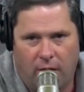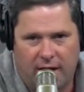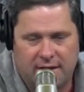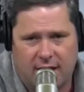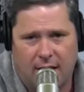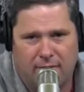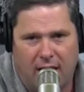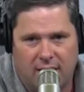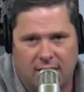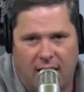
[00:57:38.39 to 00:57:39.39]
And it's kind of
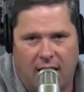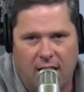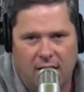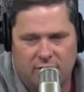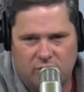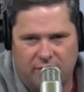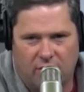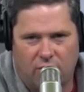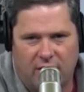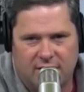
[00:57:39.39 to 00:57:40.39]
like that, sort of
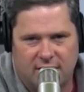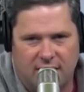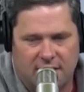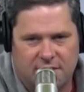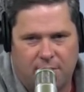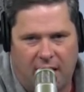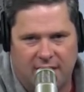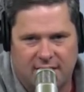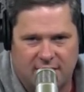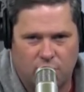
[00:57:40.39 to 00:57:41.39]
increased the
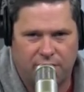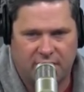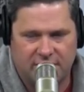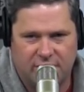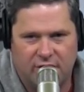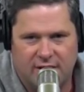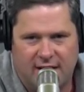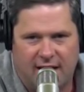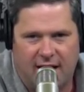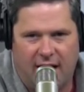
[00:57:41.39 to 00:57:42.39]
space that's sort of considered a
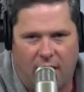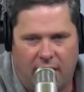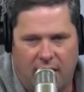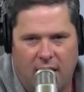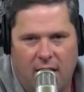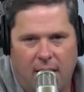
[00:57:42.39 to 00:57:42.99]
ticketed area.